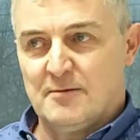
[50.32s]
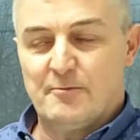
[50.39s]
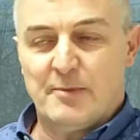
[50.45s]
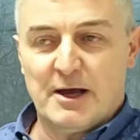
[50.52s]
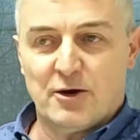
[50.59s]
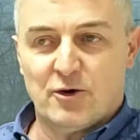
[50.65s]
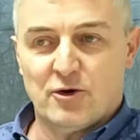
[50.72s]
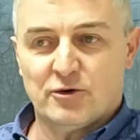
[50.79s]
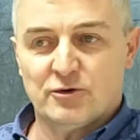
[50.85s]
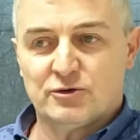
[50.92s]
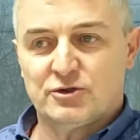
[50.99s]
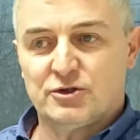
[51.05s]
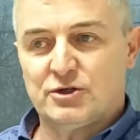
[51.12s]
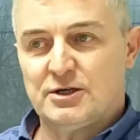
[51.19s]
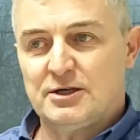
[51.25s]

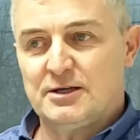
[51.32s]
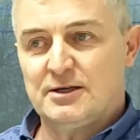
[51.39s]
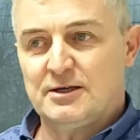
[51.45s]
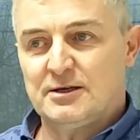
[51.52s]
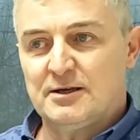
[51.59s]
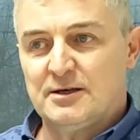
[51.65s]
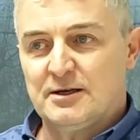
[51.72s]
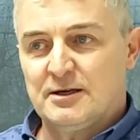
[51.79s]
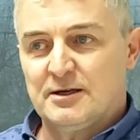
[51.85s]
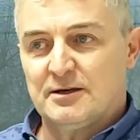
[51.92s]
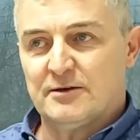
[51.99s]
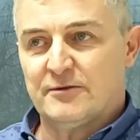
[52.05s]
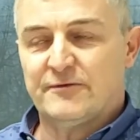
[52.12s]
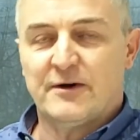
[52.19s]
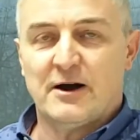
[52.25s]
biology,
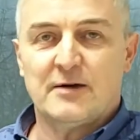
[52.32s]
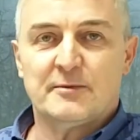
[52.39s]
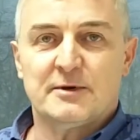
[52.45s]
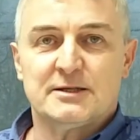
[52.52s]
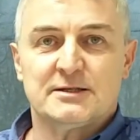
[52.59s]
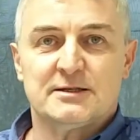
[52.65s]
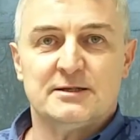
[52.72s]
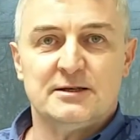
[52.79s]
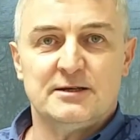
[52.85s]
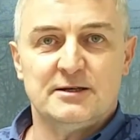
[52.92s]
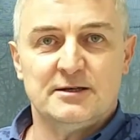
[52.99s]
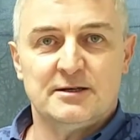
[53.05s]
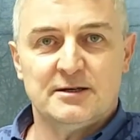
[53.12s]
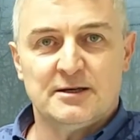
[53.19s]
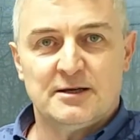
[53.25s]

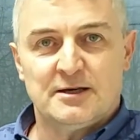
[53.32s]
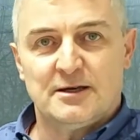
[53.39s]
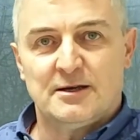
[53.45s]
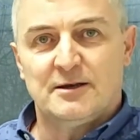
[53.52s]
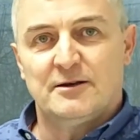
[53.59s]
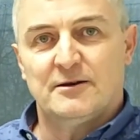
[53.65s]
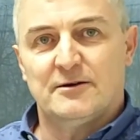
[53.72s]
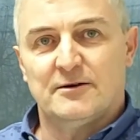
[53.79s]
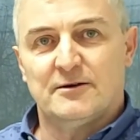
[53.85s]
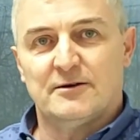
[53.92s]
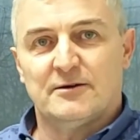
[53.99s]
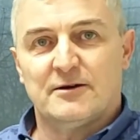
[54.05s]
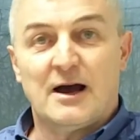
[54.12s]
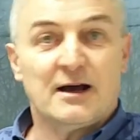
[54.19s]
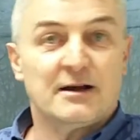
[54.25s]
pharmacy,
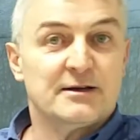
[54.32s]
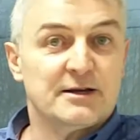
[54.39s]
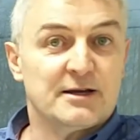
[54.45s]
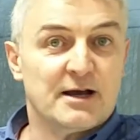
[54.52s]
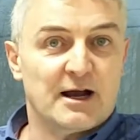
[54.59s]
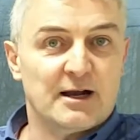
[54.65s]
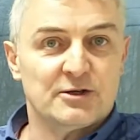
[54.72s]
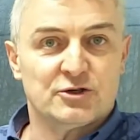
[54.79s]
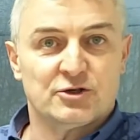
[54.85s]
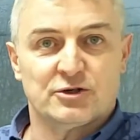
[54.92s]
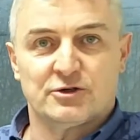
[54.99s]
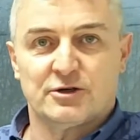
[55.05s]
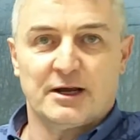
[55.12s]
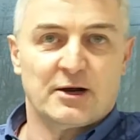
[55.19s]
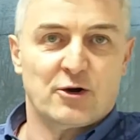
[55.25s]

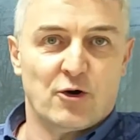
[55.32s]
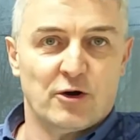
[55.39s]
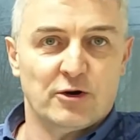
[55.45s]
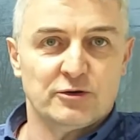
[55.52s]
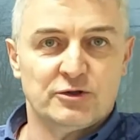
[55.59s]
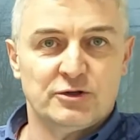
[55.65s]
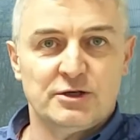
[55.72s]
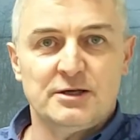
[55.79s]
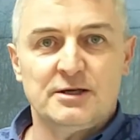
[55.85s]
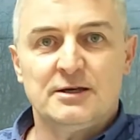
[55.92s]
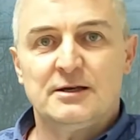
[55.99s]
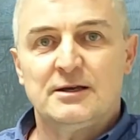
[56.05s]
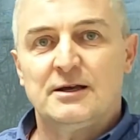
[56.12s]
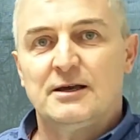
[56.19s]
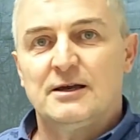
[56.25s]
agriculture, ecology.
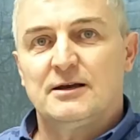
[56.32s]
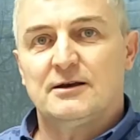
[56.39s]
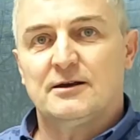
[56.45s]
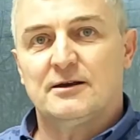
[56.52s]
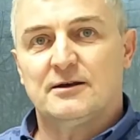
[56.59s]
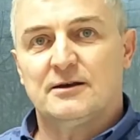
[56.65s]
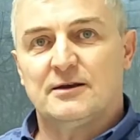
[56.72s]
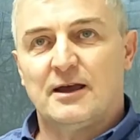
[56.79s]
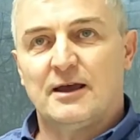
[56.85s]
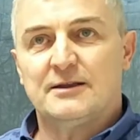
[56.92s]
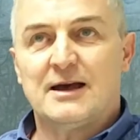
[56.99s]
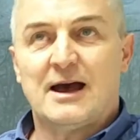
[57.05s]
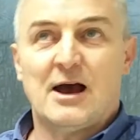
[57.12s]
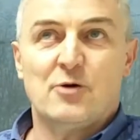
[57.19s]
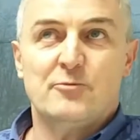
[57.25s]

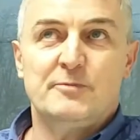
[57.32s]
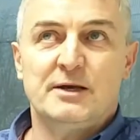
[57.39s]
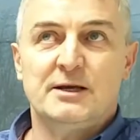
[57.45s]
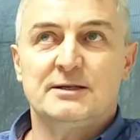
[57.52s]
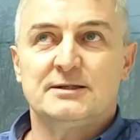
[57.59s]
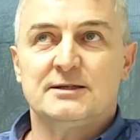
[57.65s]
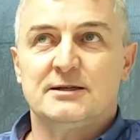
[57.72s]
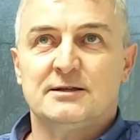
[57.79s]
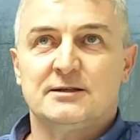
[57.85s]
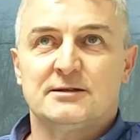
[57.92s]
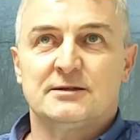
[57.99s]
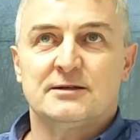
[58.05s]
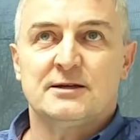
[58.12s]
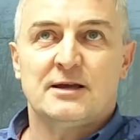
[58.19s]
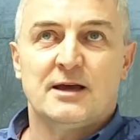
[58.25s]
And how big is it?
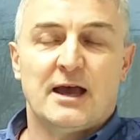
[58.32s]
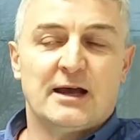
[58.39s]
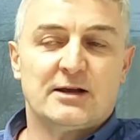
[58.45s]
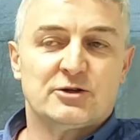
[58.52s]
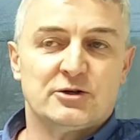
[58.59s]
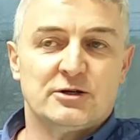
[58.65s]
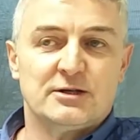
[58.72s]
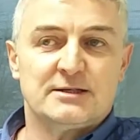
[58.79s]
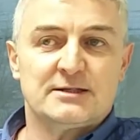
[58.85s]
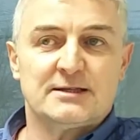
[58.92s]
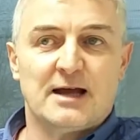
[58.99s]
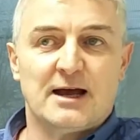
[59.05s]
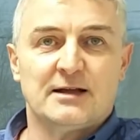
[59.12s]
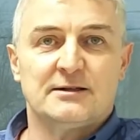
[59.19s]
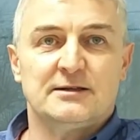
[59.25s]
Actually, it
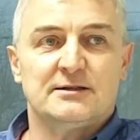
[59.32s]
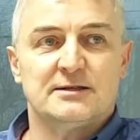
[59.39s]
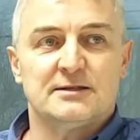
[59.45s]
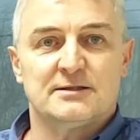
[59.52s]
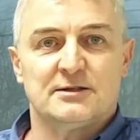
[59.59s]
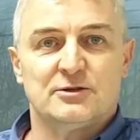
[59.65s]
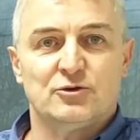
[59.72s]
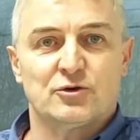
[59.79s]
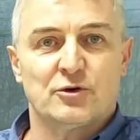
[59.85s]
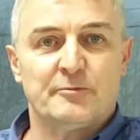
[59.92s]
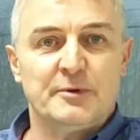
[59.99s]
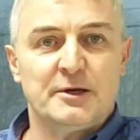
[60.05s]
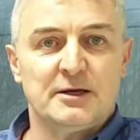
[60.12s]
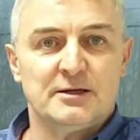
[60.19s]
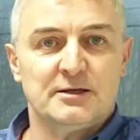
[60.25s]
started as a
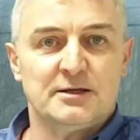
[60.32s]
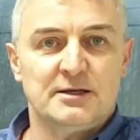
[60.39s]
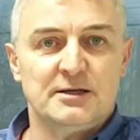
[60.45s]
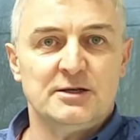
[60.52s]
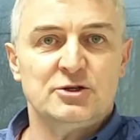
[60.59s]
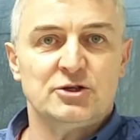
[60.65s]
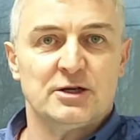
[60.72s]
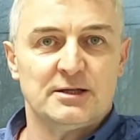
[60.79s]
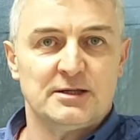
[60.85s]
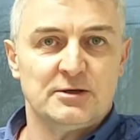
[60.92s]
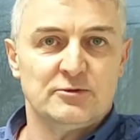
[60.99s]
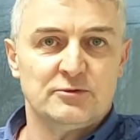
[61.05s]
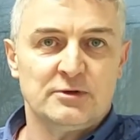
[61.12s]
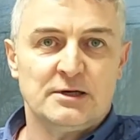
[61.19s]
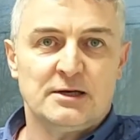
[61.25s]
European
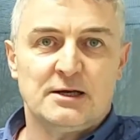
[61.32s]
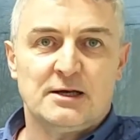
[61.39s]
initiative,